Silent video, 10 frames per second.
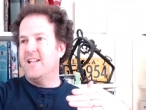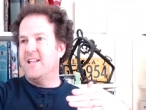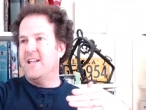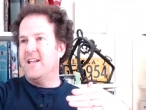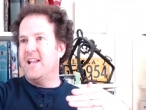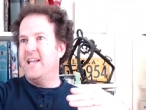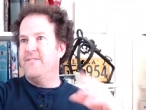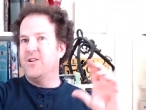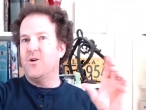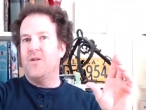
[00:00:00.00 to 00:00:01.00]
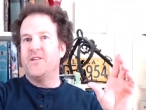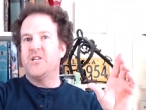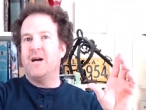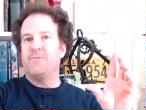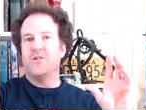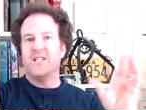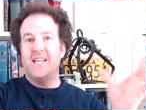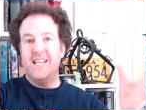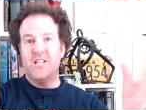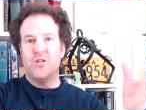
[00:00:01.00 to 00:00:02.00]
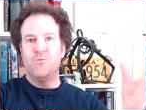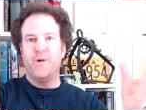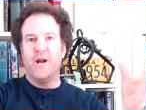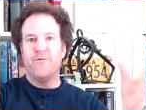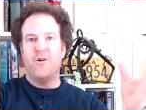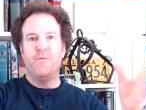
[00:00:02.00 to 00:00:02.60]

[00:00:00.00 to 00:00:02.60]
And I even called the chapter Skinny Superhero